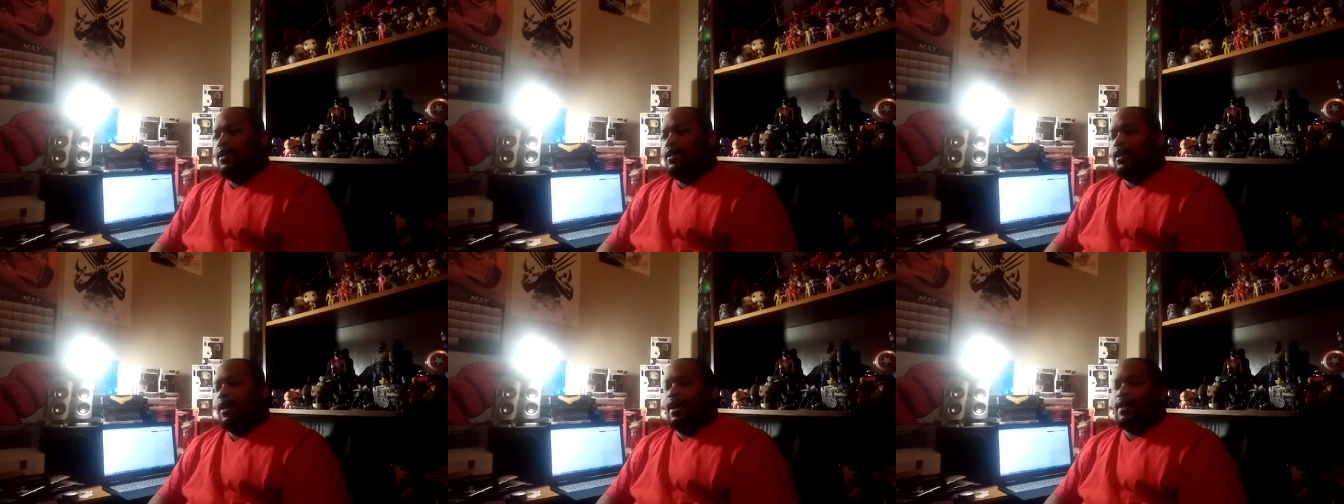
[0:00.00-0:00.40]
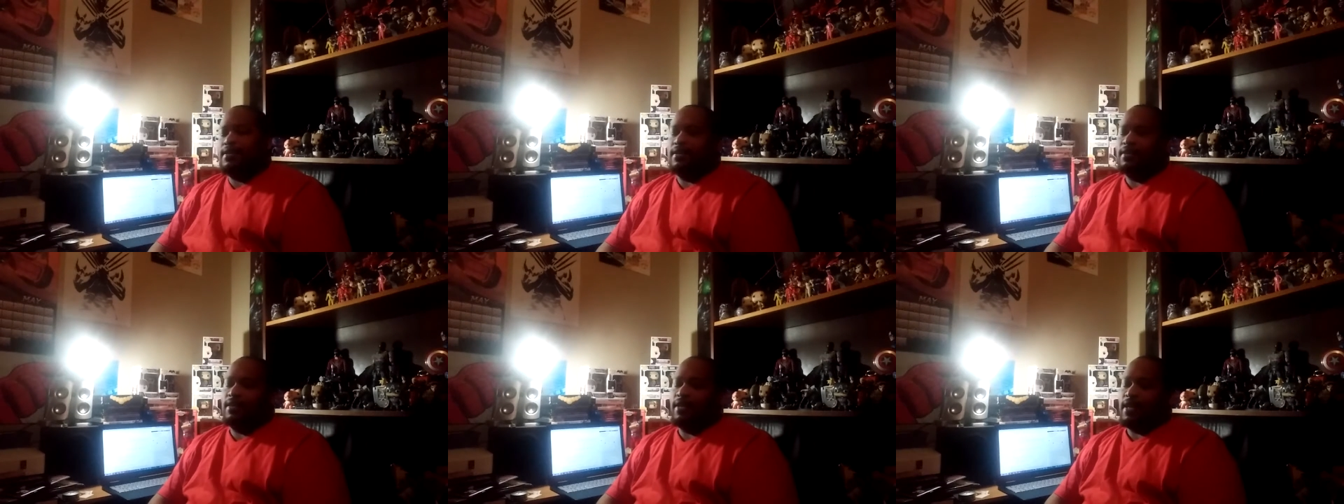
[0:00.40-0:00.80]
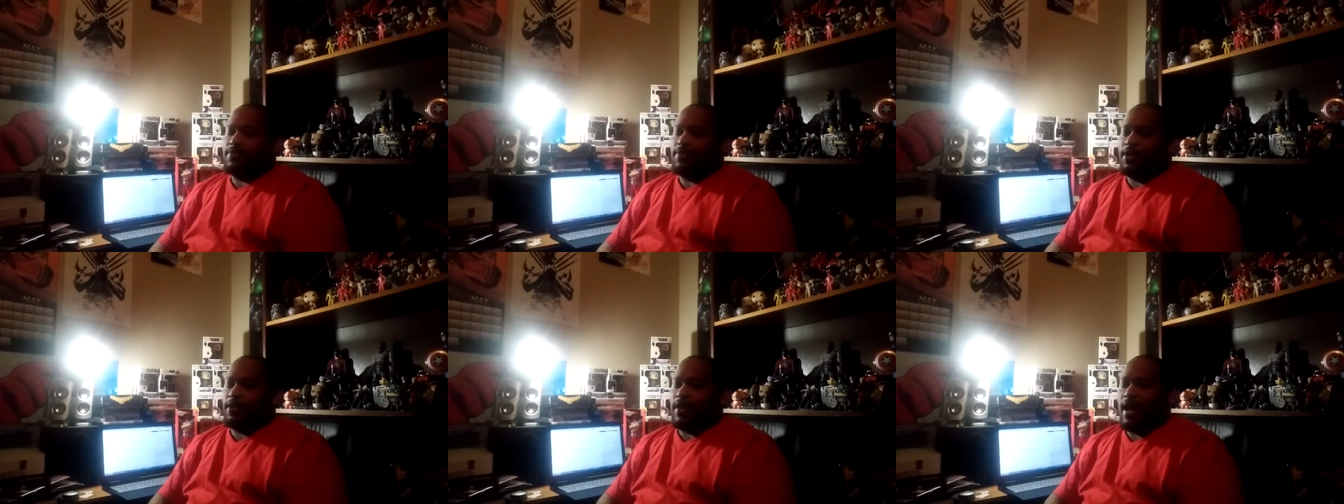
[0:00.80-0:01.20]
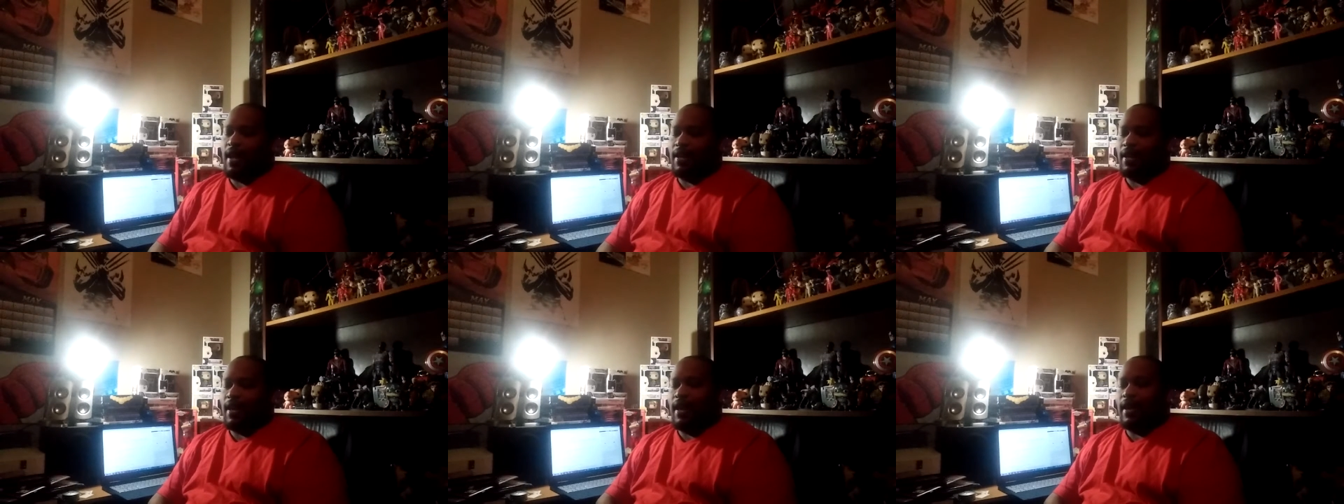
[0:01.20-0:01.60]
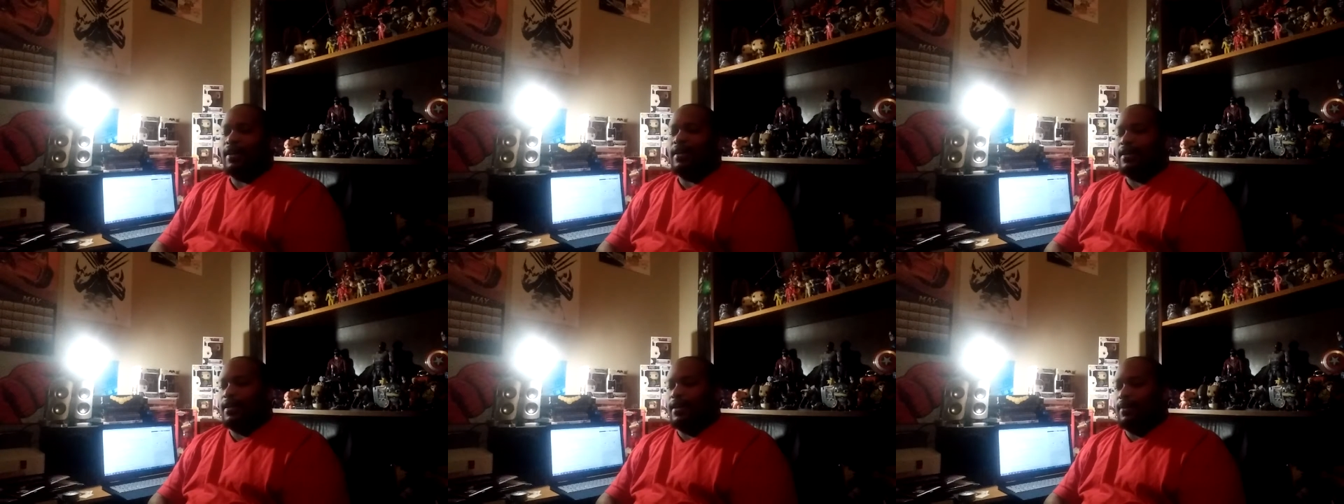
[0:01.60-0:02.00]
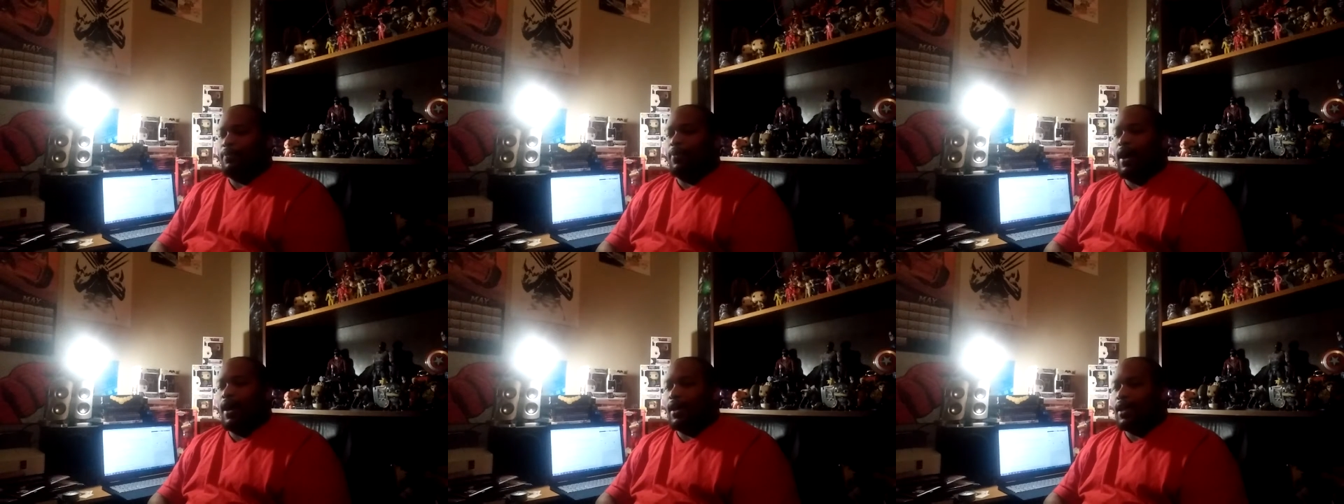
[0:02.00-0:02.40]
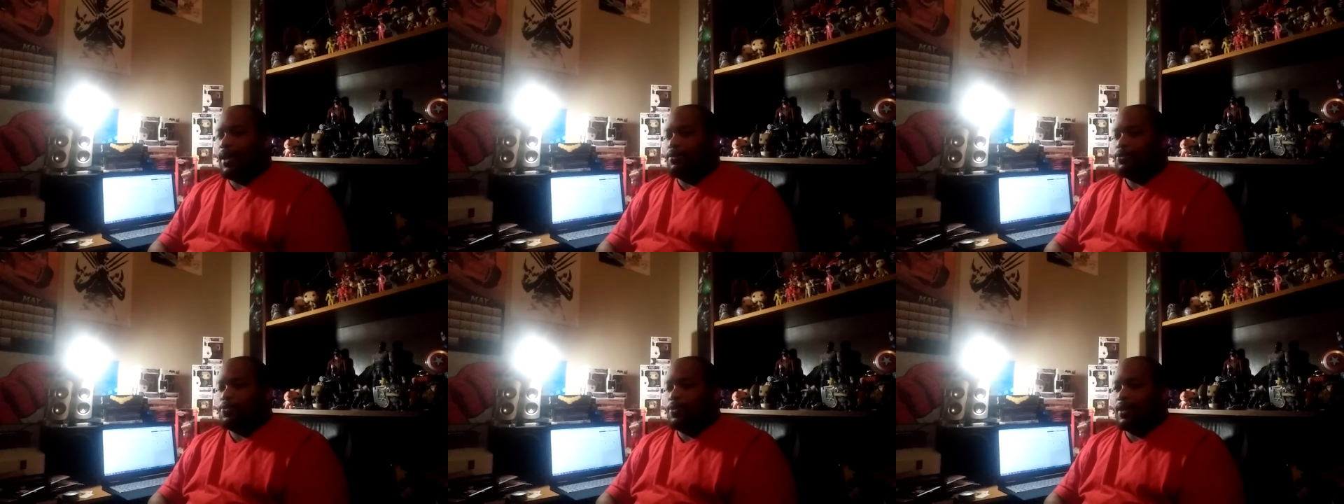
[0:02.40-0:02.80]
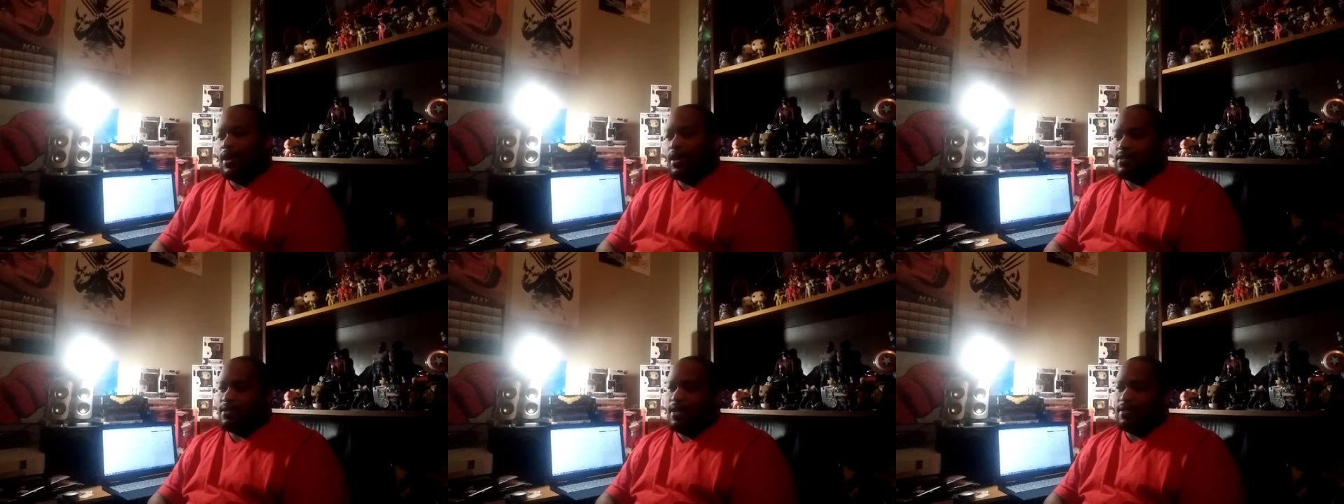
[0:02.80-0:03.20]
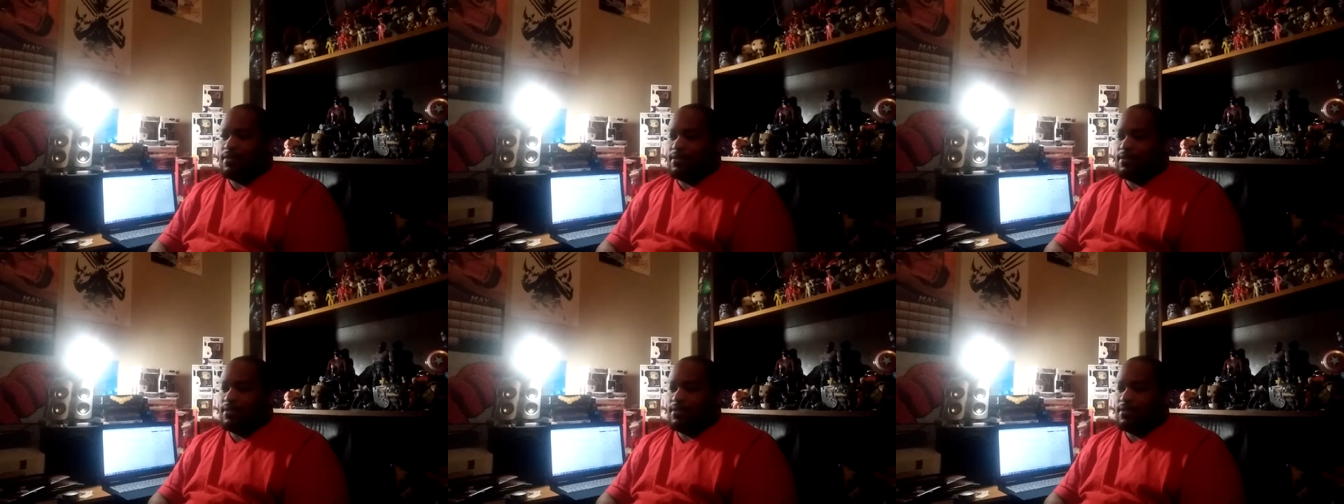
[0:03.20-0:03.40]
like I said in the last video, I like Apocalypse because